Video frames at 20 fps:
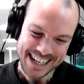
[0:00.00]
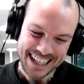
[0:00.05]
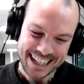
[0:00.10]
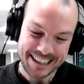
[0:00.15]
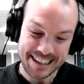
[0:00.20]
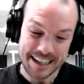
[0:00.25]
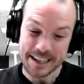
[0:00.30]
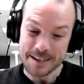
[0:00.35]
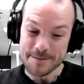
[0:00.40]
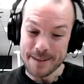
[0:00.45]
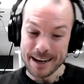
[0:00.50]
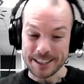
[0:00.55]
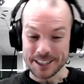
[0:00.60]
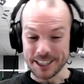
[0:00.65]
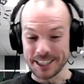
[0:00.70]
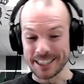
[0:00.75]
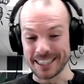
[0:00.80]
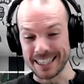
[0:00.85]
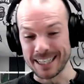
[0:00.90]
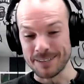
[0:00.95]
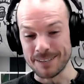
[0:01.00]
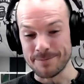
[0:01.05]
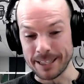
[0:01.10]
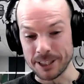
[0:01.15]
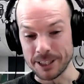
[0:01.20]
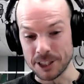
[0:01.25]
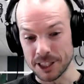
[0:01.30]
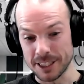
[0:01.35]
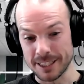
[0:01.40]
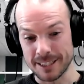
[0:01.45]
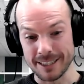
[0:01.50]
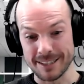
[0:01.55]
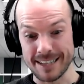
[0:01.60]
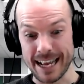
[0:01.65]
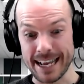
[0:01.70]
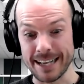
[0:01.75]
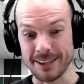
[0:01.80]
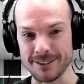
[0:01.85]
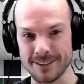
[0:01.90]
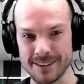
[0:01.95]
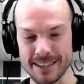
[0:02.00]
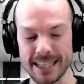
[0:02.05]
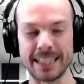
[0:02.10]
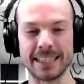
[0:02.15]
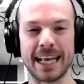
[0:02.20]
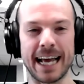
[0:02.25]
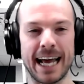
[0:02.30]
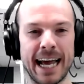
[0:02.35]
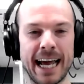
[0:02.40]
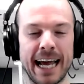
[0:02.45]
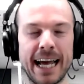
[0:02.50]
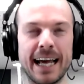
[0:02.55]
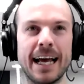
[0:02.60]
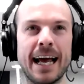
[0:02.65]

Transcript: Listen, you mentioned you mentioned the sales thing there.